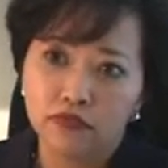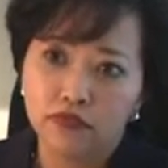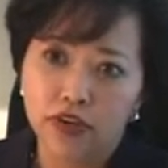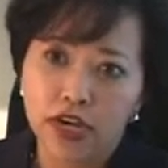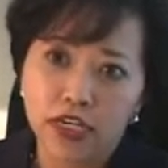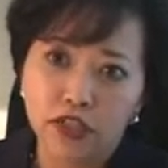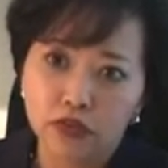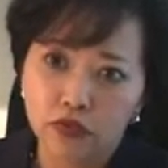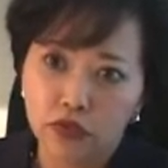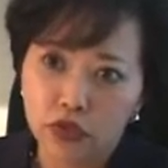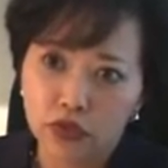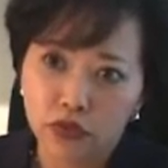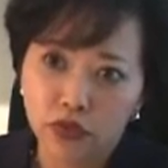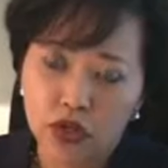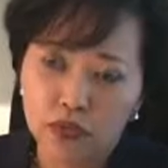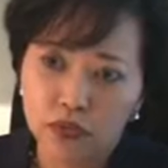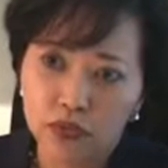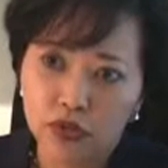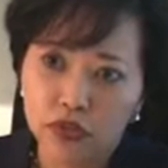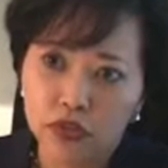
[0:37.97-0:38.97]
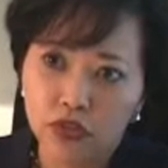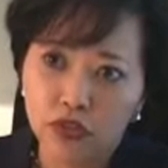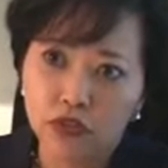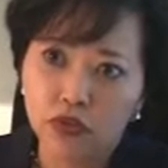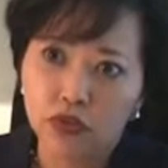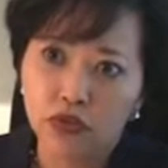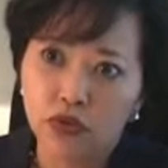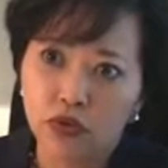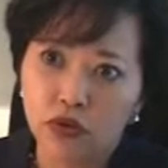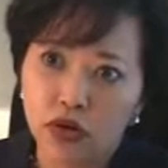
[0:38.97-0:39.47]
fast growth
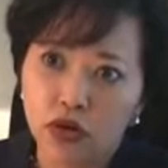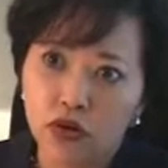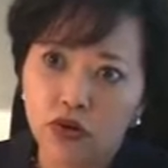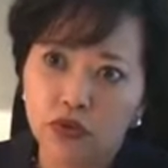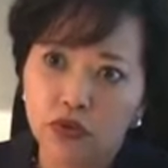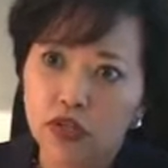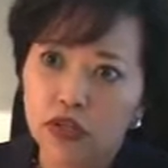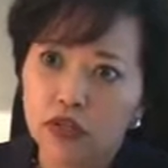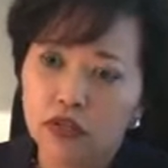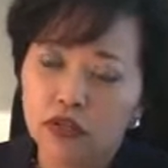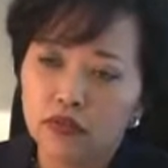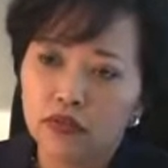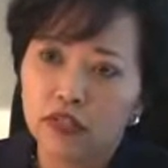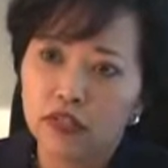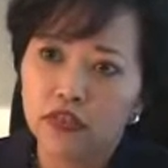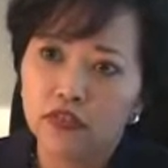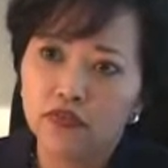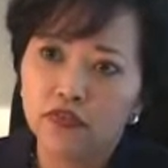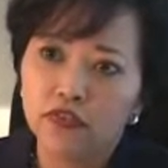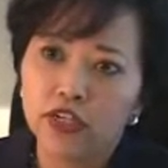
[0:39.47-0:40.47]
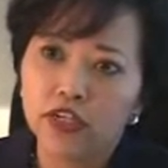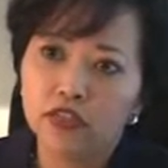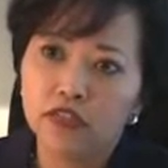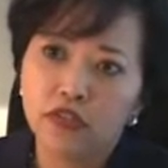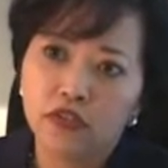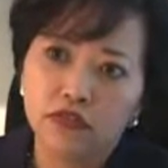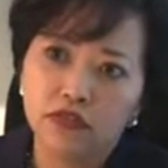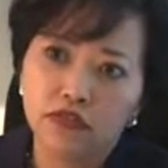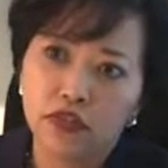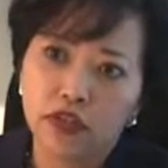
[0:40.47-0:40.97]
companies grow in
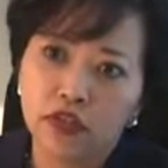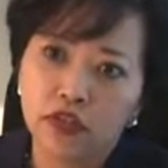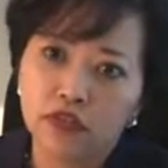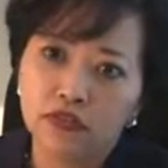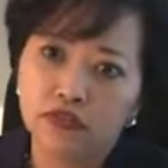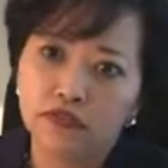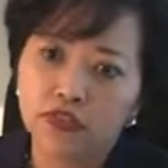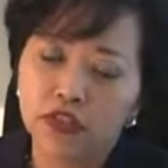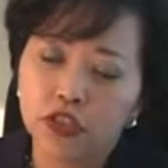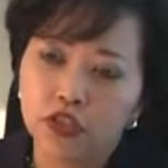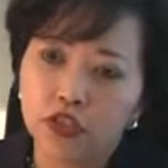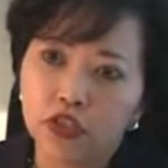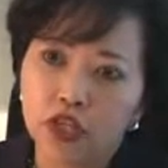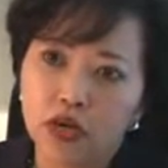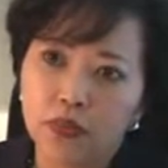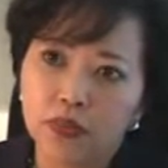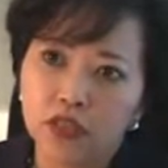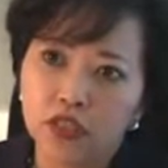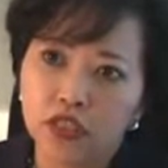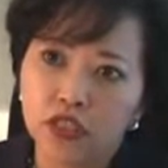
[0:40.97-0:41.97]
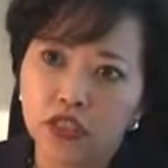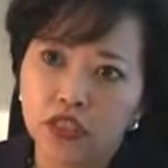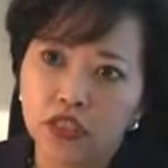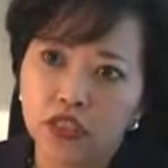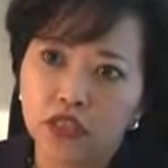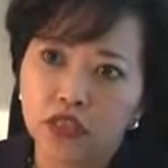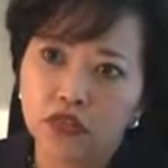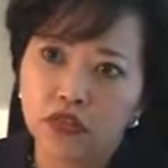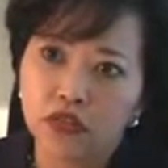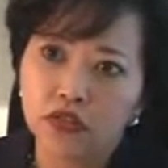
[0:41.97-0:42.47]
face of fierce
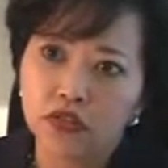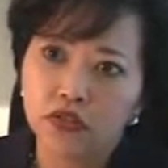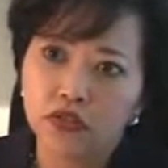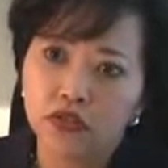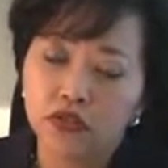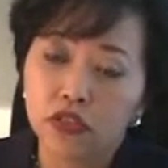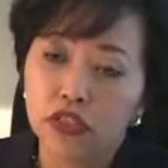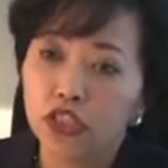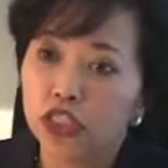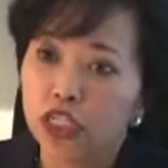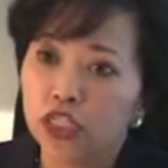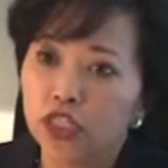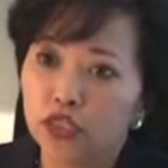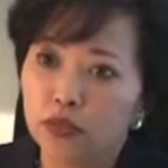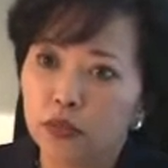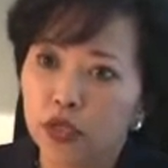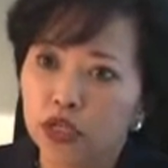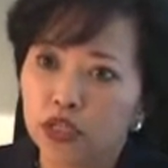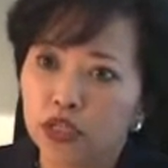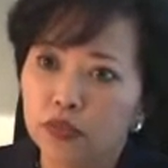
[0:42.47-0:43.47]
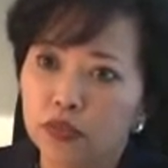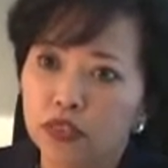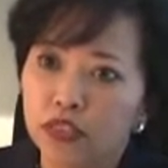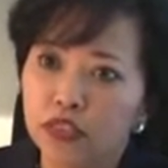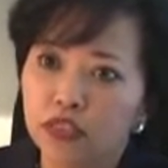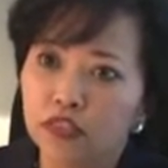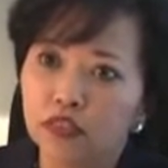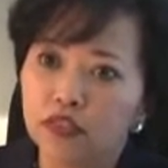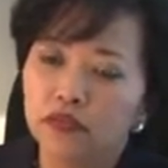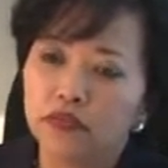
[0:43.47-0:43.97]
competition and also a changing
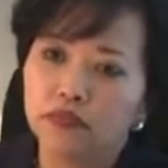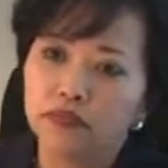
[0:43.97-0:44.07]
marketplace.